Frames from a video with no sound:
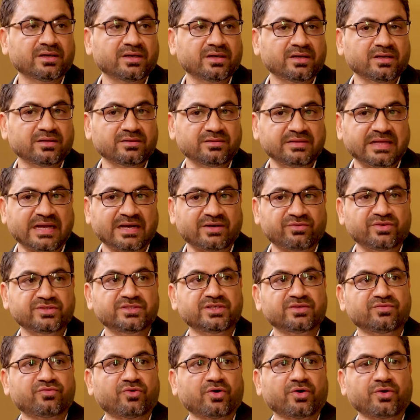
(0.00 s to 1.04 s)
that
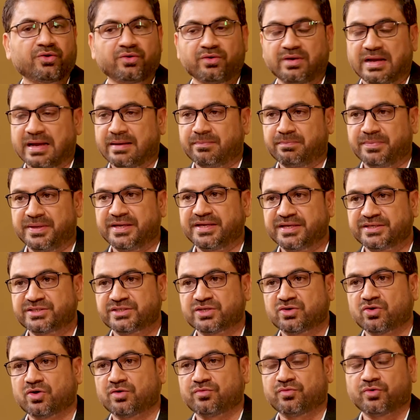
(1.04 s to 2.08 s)
version for your
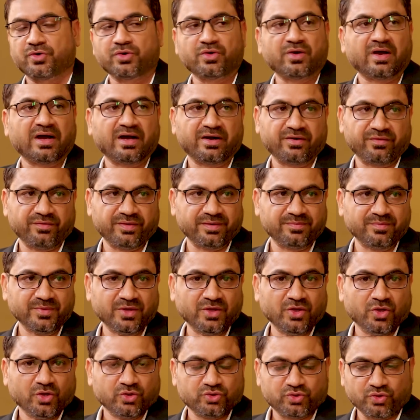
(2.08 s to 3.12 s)
application or for your hardware.
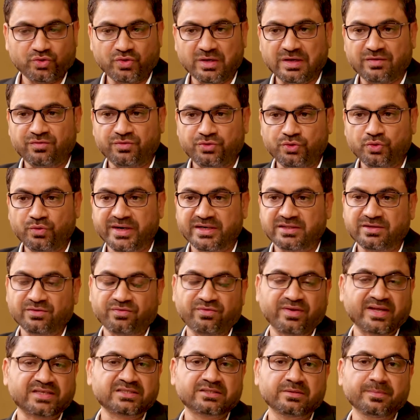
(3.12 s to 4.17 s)
So you get the
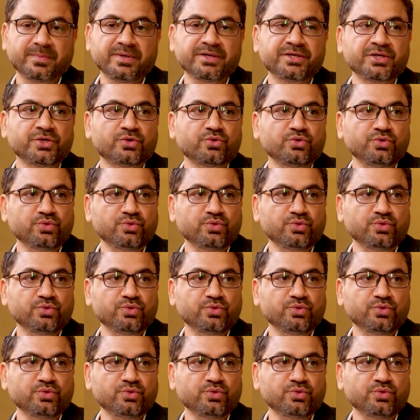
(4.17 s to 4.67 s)
flexibility to